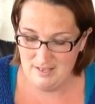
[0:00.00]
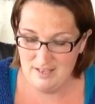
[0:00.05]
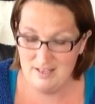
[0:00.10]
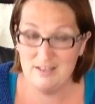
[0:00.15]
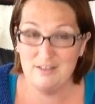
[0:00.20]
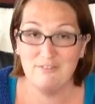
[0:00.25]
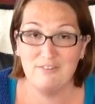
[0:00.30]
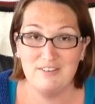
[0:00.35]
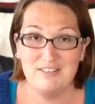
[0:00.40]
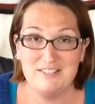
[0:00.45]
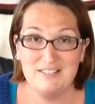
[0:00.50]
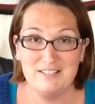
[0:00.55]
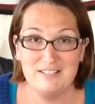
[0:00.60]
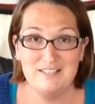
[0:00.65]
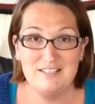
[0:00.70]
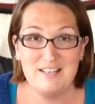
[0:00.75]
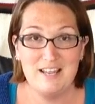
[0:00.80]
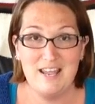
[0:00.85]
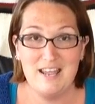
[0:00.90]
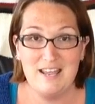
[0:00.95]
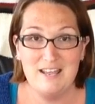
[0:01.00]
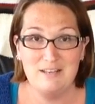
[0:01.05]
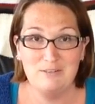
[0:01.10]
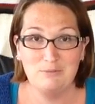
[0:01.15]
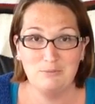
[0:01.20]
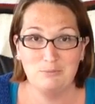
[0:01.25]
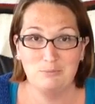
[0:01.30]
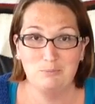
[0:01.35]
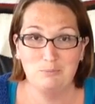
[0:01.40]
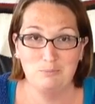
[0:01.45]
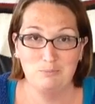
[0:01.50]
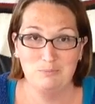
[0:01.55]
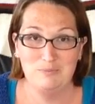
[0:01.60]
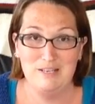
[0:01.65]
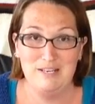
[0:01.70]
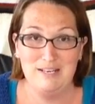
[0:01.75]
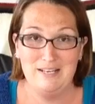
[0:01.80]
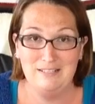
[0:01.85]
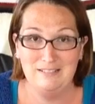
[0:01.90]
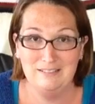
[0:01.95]
If I didn't hate
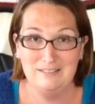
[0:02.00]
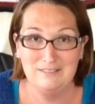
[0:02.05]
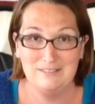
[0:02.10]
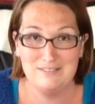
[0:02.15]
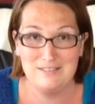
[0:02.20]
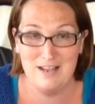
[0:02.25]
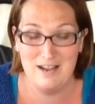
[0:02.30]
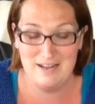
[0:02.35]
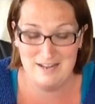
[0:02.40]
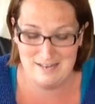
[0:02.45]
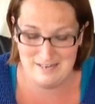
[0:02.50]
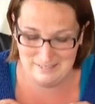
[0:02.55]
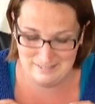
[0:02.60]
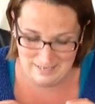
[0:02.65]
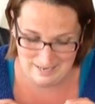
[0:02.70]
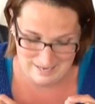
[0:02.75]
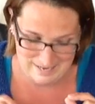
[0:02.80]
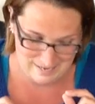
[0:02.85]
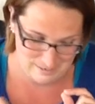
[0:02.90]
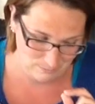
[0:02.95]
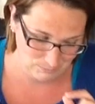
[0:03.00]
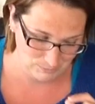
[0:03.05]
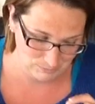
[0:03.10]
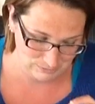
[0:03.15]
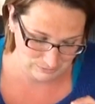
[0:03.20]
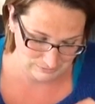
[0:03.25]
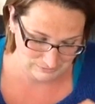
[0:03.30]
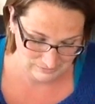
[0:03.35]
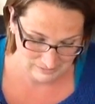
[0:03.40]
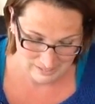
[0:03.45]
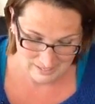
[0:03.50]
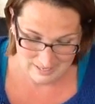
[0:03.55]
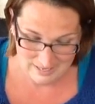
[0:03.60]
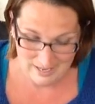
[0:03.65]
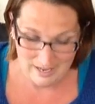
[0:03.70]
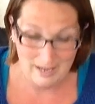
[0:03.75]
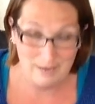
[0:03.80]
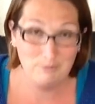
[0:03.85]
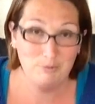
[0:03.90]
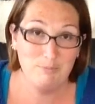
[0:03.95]
knitting little tiny wool,
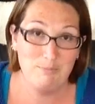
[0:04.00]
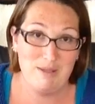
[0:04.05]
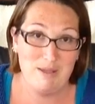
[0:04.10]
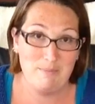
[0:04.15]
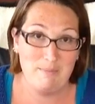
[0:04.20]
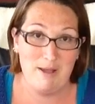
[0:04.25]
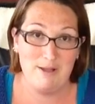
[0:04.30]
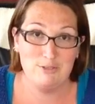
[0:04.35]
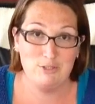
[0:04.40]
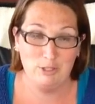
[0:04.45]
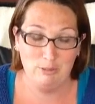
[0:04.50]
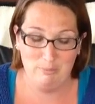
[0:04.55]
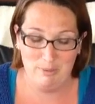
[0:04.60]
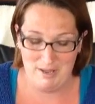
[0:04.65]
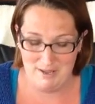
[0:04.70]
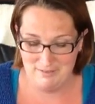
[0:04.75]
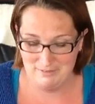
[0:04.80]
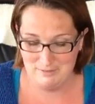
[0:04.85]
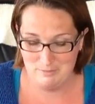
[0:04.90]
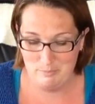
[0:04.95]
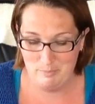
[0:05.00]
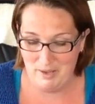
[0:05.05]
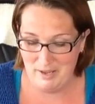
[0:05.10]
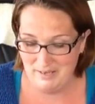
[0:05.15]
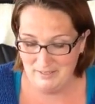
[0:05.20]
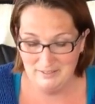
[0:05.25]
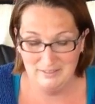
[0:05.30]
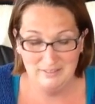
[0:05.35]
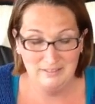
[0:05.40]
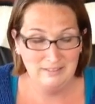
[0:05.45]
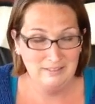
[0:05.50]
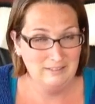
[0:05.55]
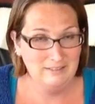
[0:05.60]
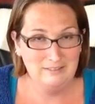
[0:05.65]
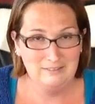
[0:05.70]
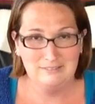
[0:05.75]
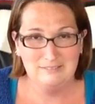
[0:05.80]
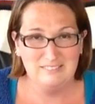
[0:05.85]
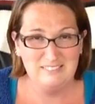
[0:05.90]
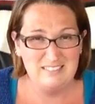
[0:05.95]
I would make matching pants. But
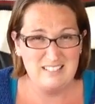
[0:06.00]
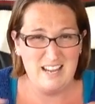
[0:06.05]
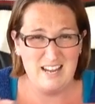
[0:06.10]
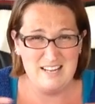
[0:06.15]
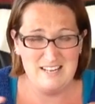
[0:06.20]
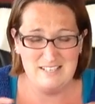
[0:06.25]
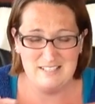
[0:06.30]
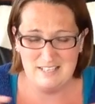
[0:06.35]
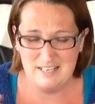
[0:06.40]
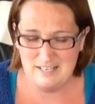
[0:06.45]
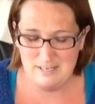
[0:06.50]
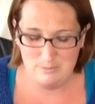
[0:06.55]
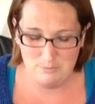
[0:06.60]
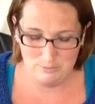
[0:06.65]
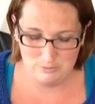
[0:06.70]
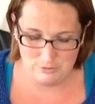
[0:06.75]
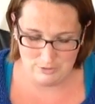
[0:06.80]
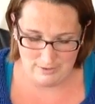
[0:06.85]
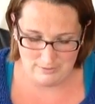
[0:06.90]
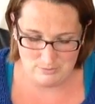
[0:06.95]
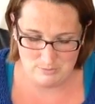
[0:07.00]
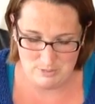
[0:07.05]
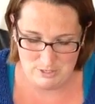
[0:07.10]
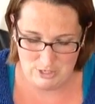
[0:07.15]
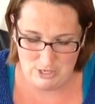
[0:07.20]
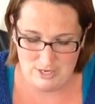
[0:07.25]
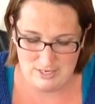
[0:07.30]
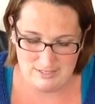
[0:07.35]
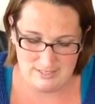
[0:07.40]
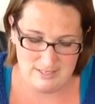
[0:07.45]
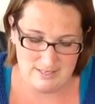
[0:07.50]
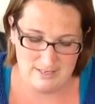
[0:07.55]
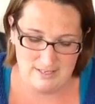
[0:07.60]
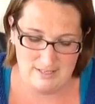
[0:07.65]
tiny wool drives me crazy, and I